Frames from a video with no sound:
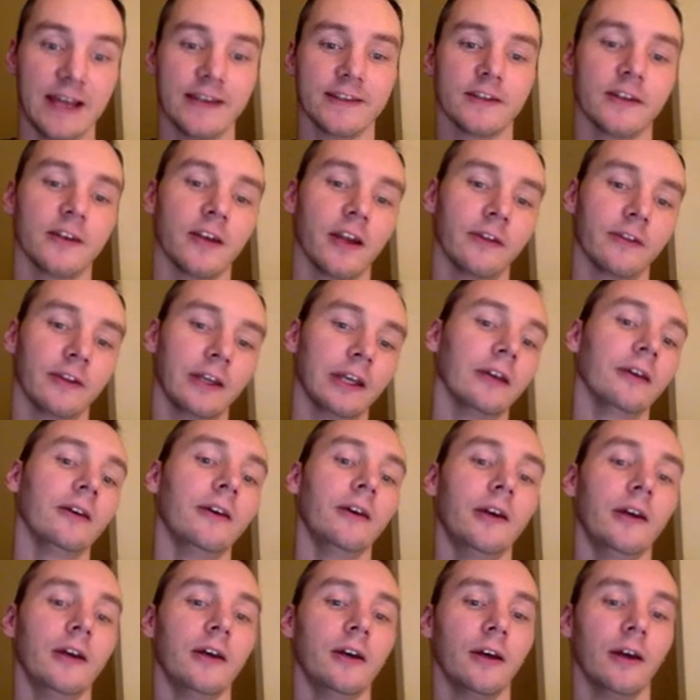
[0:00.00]
than nothing,
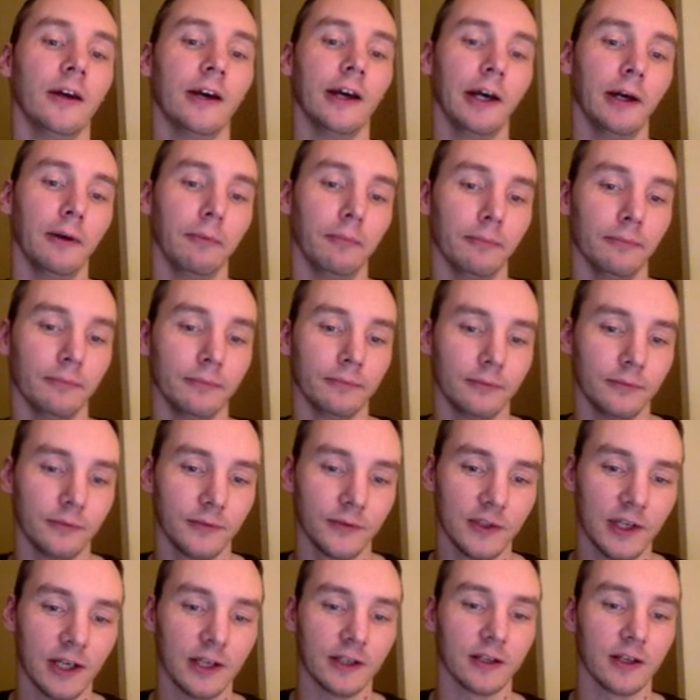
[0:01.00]

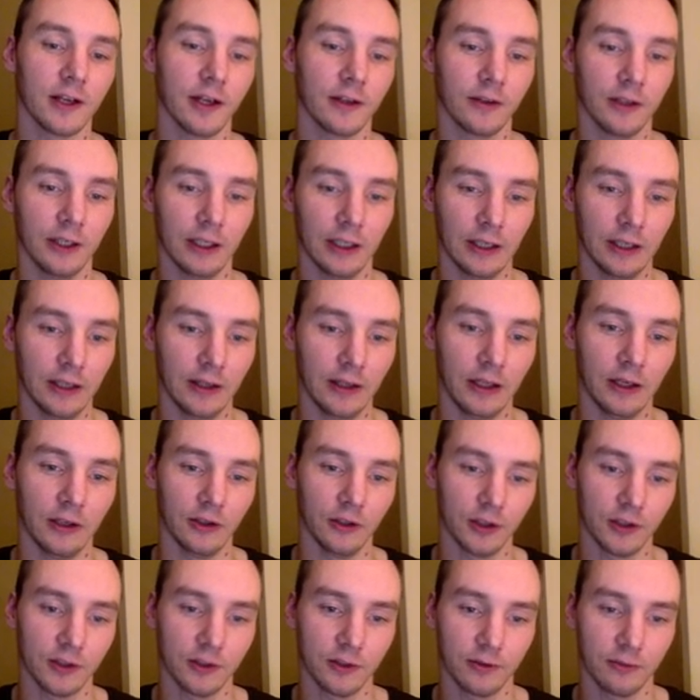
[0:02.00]
set it to nothing, and then
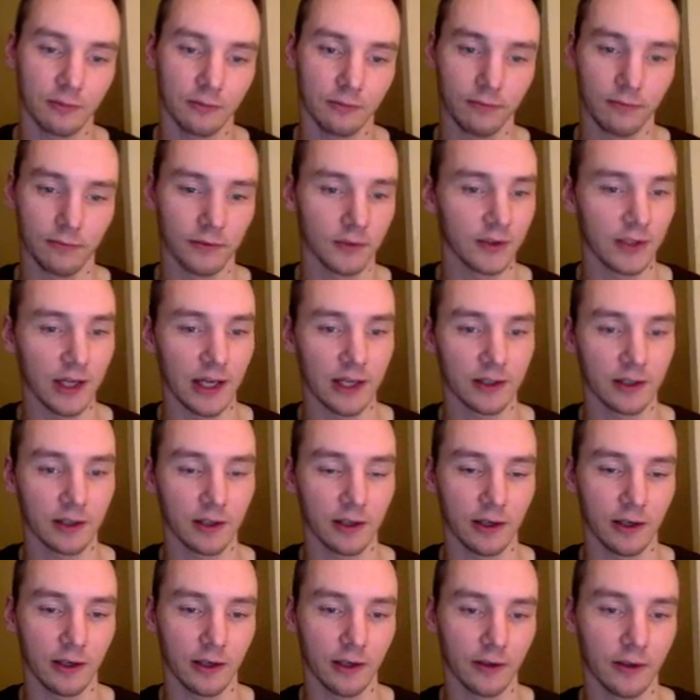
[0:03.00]
just set
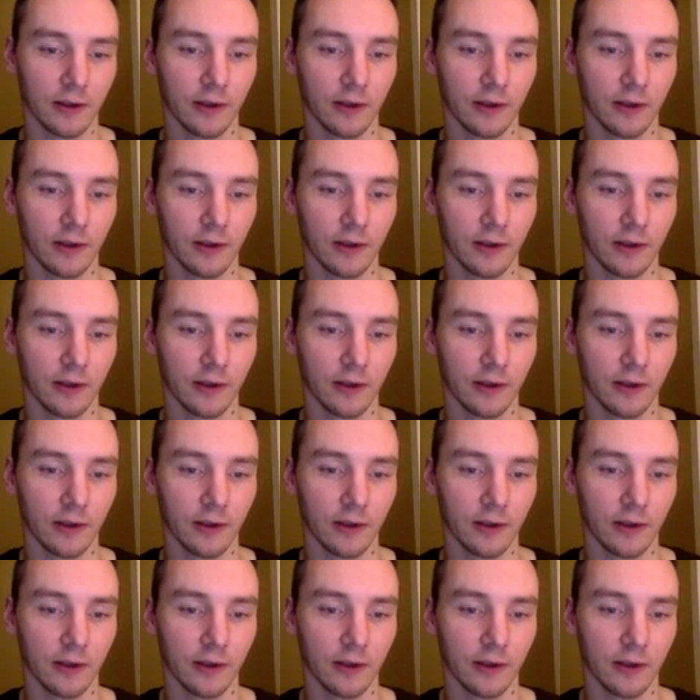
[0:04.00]
our